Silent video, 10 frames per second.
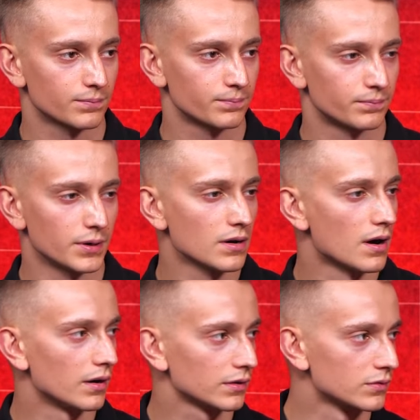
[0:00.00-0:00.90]
pretty
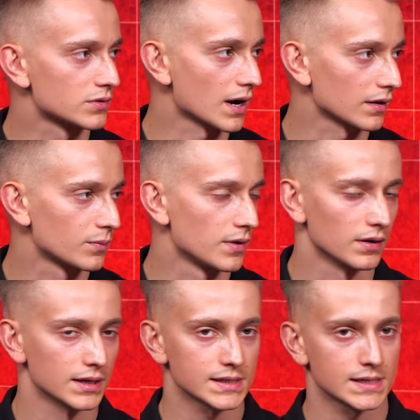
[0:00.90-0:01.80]
hard to track, to be
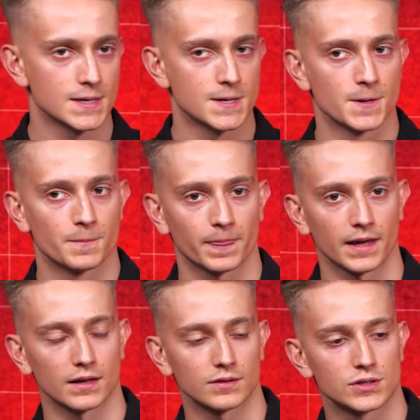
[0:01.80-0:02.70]
honest.
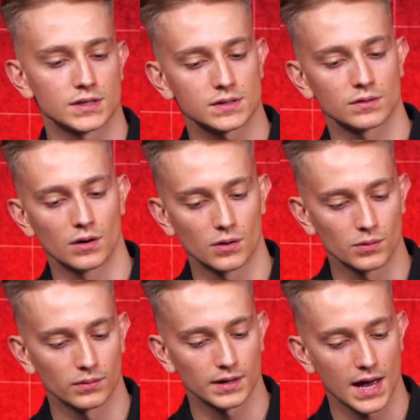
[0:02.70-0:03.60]
And just,
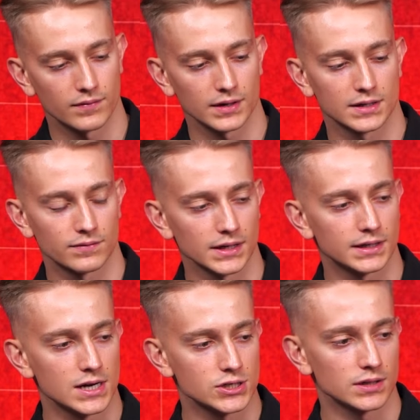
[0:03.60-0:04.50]
having the
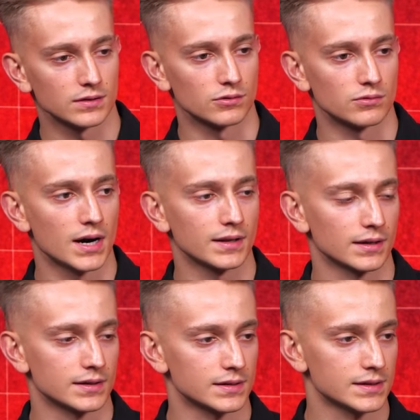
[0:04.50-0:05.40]
validation right
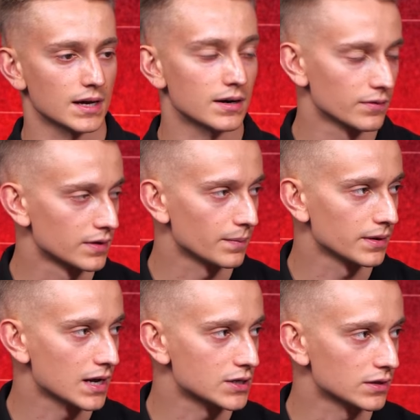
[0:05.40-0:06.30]
at the start of the
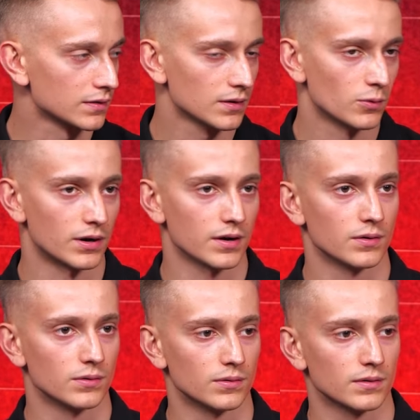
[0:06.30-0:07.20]
application, where
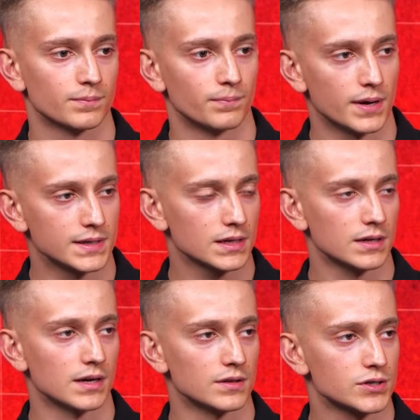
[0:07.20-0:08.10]
you
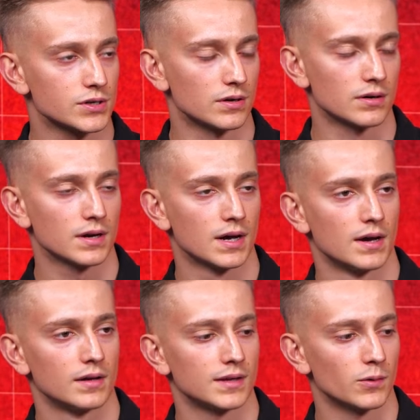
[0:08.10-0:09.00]
basically ensure
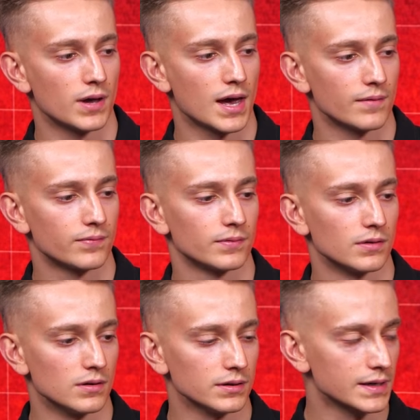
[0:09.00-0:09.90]
that we have
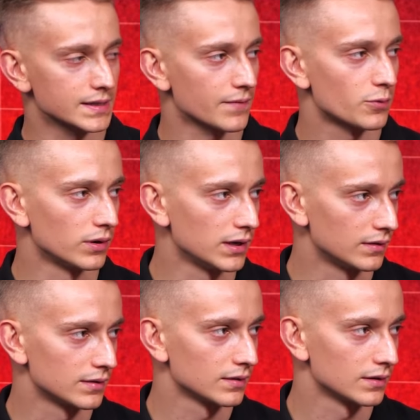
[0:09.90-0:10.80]
all the stuff we
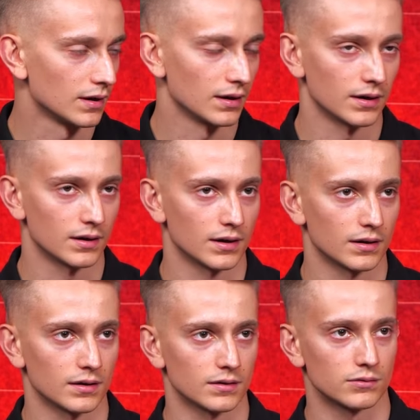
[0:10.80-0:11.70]
need
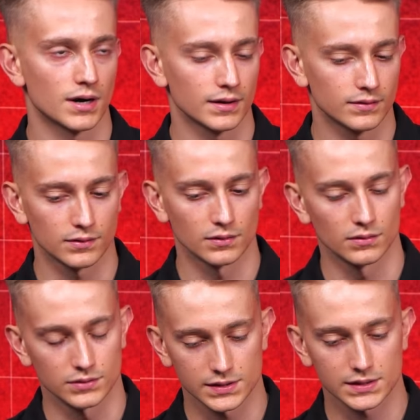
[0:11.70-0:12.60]
right,
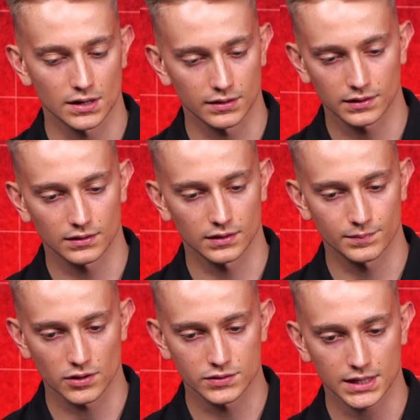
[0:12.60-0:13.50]
just starting
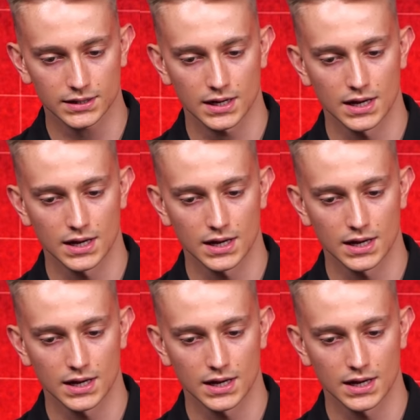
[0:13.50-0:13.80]
the project,